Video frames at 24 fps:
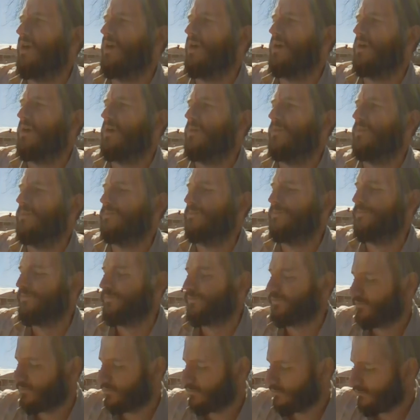Um,
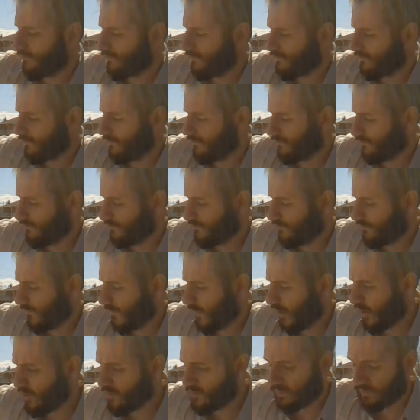
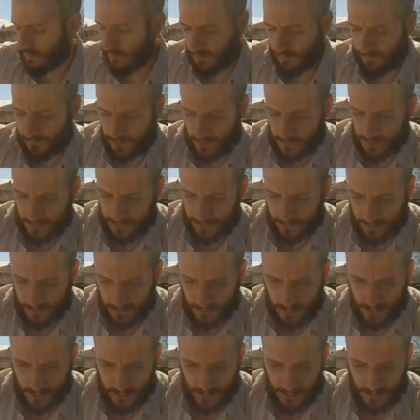oh, I
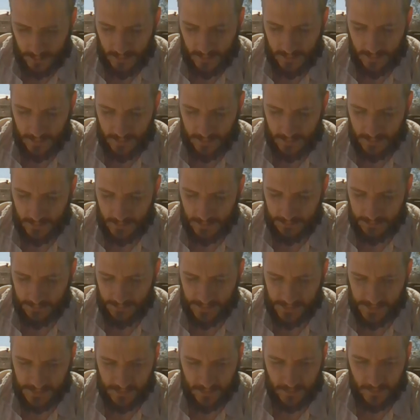forgot. With
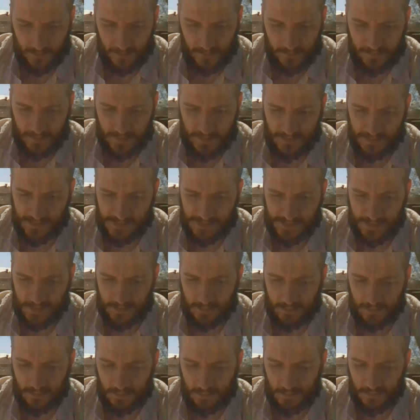this coronavirus
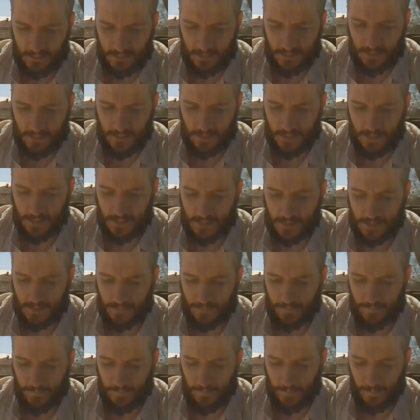thing,
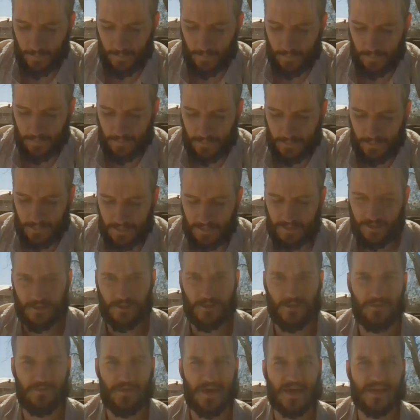um,
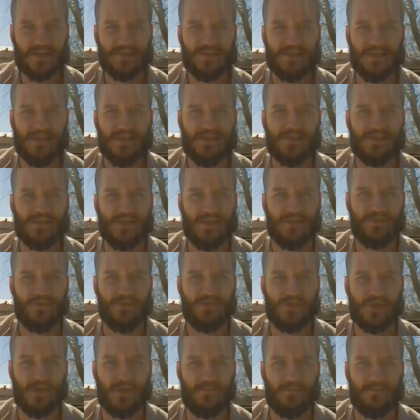the vaccines that they're
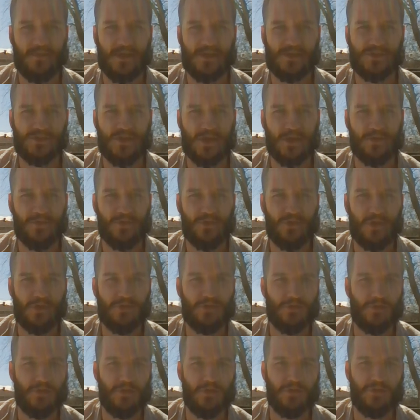trying to fast track, they're not
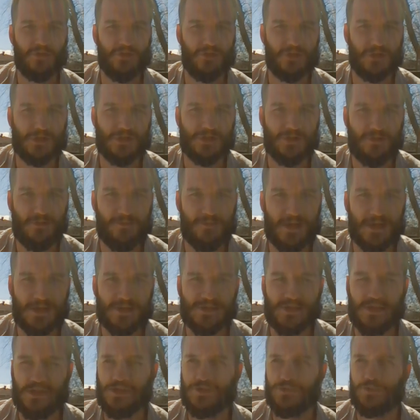your traditional
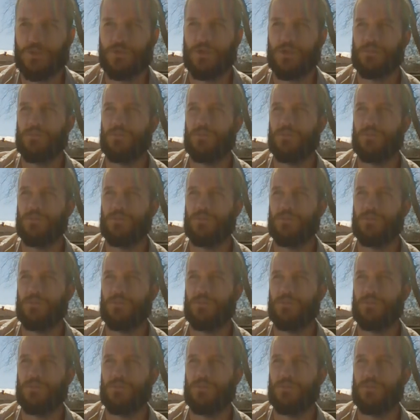vaccines where they